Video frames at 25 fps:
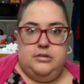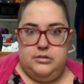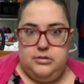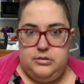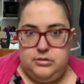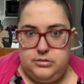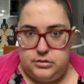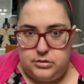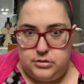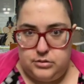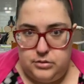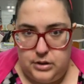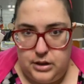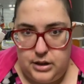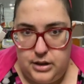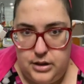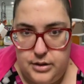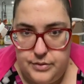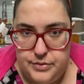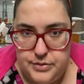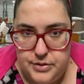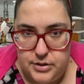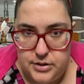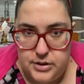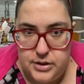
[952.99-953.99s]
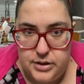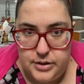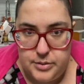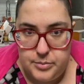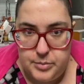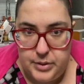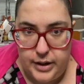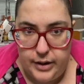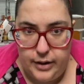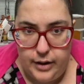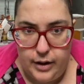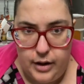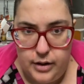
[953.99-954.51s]
So I have to clean
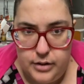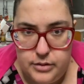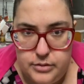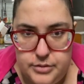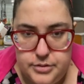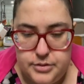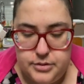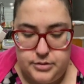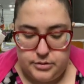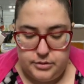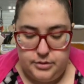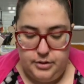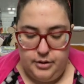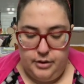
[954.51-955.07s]
my house.